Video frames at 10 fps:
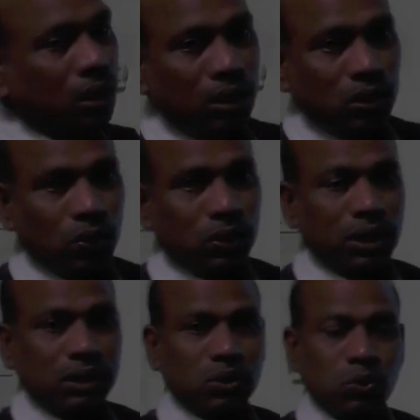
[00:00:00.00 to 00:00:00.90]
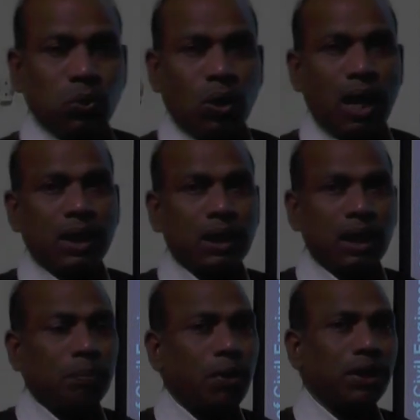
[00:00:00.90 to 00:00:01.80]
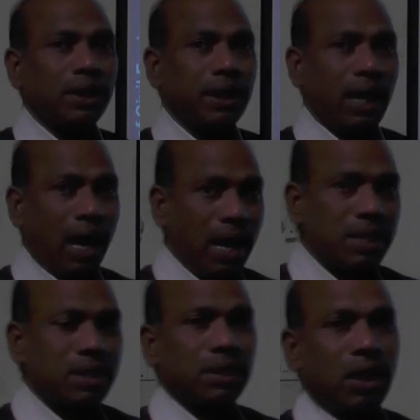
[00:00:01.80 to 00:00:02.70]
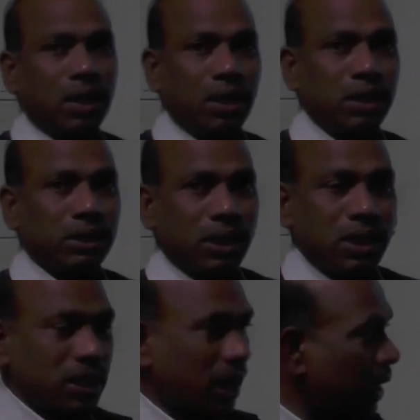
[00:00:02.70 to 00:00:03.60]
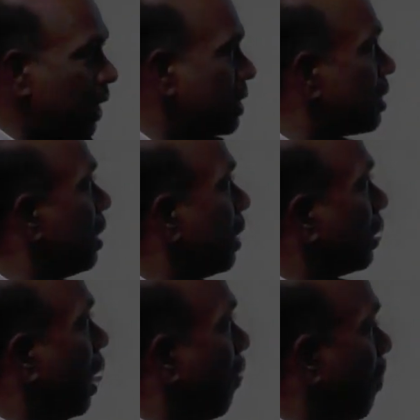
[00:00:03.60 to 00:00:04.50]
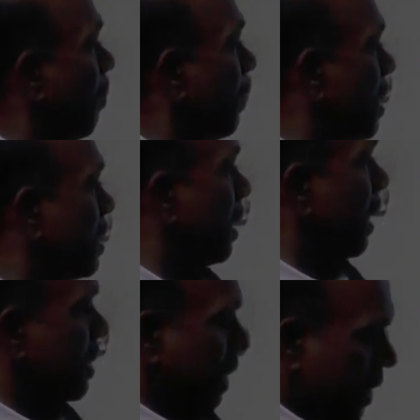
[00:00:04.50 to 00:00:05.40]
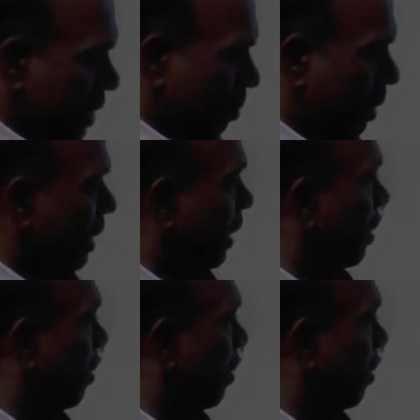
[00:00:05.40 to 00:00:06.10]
So these two are the important heads in the hydrological studies. The evaporation is estimated